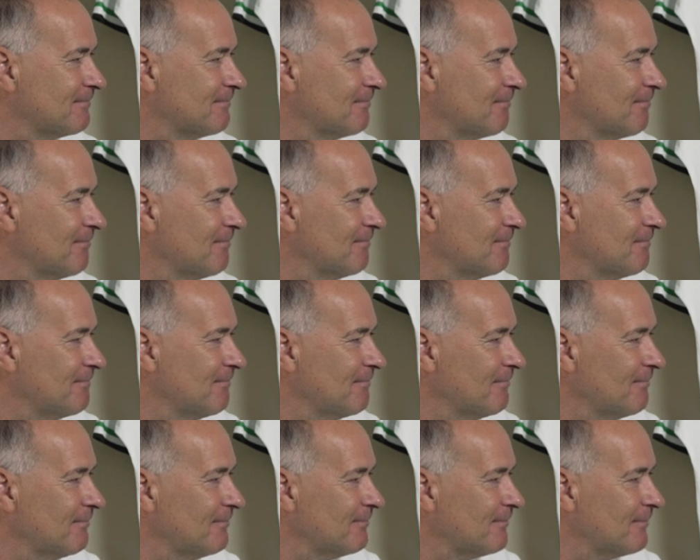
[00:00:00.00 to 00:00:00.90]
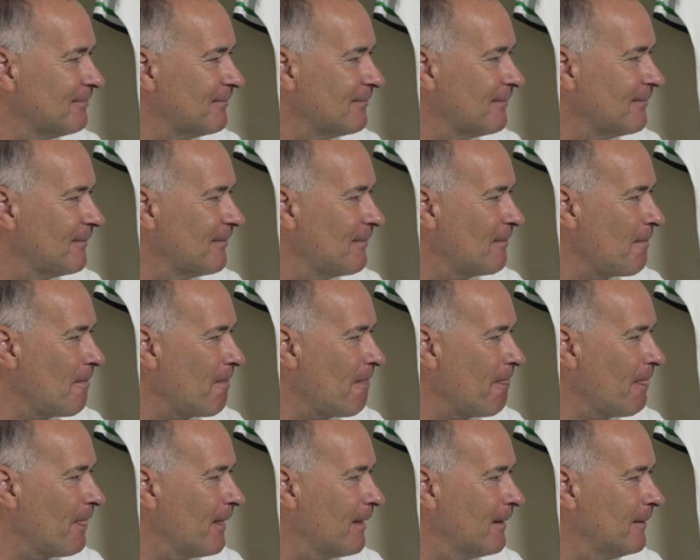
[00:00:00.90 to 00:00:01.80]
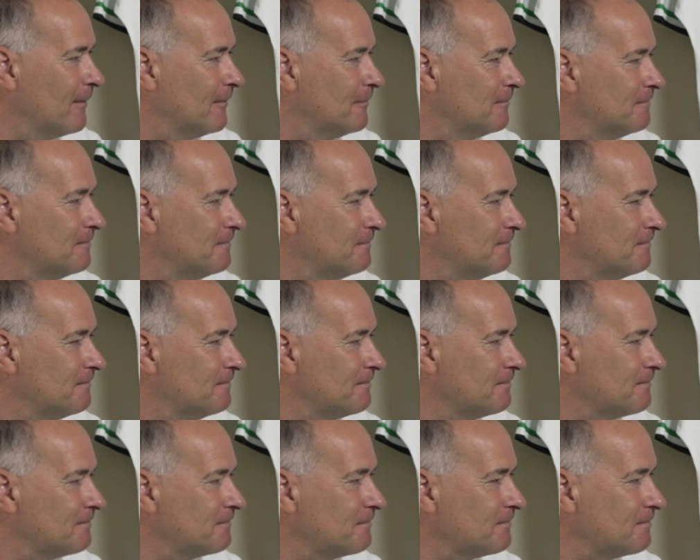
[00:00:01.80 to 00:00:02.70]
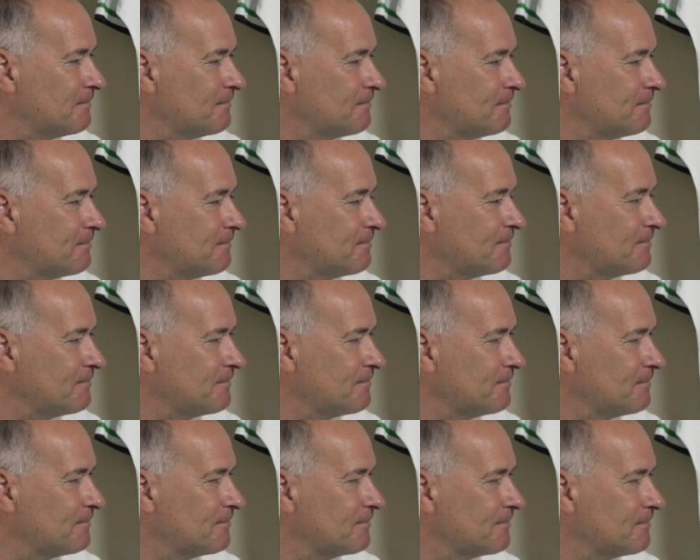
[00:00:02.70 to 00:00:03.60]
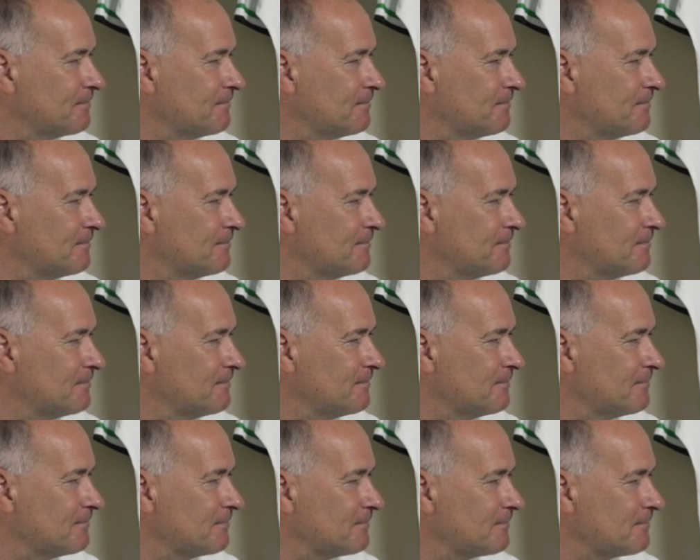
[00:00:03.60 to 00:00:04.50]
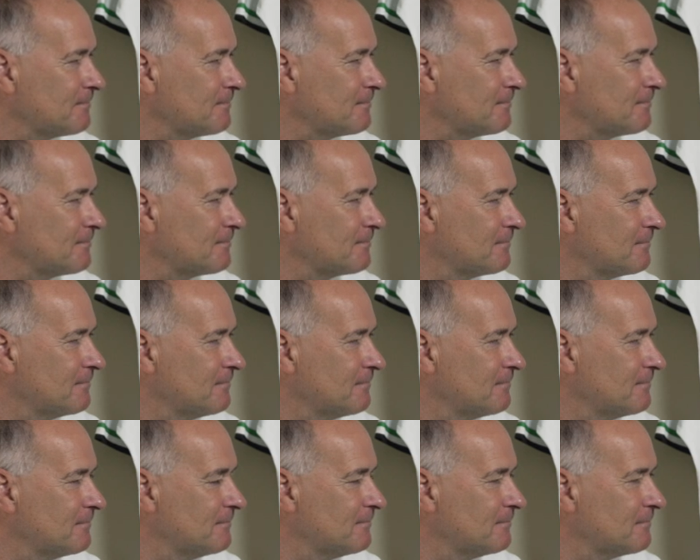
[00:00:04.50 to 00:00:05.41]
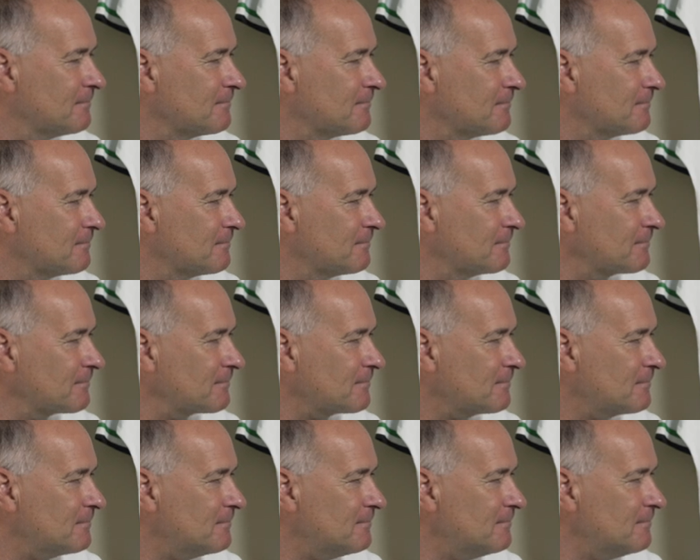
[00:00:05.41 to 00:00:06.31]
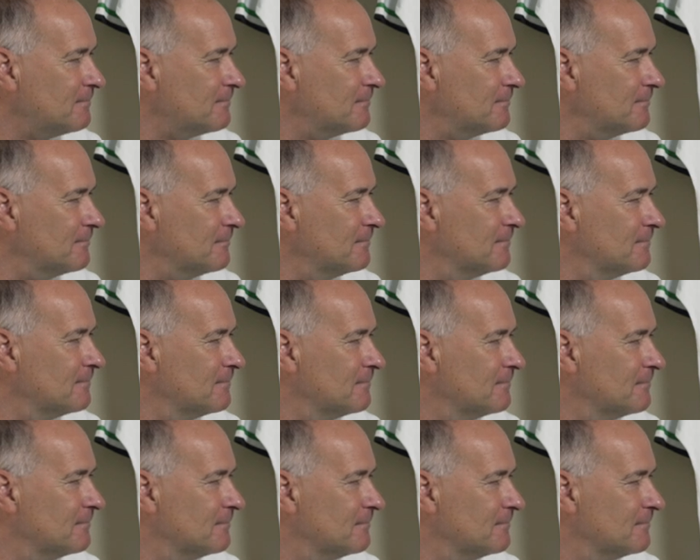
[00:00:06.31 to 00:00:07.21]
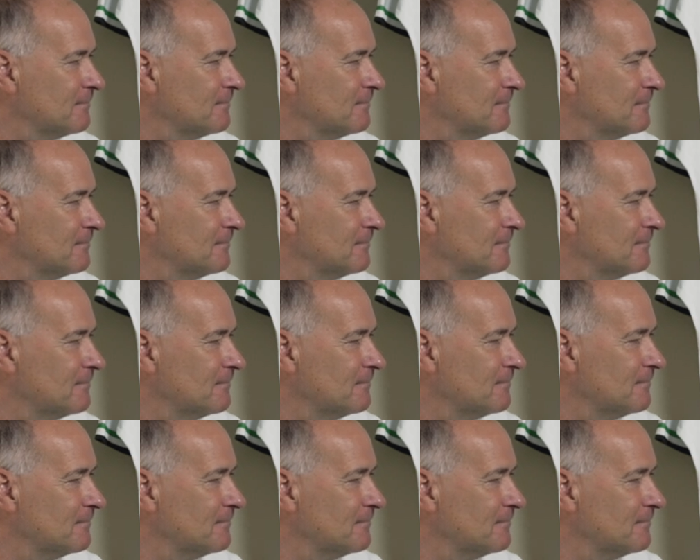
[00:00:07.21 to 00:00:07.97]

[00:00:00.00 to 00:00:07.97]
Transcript: [no speech]